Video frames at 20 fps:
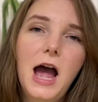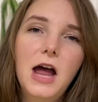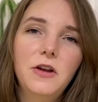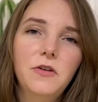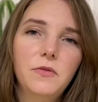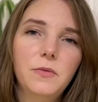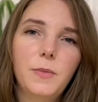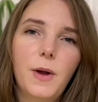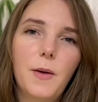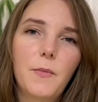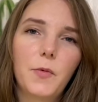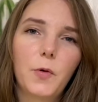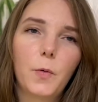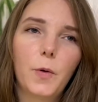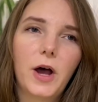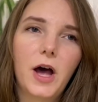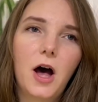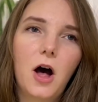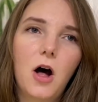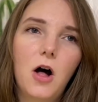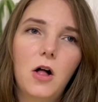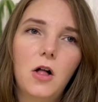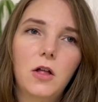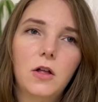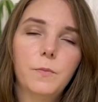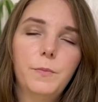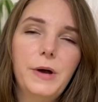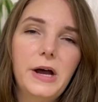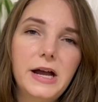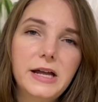I don't remember what all,
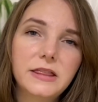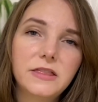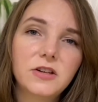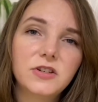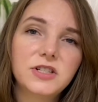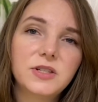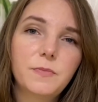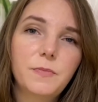but there's a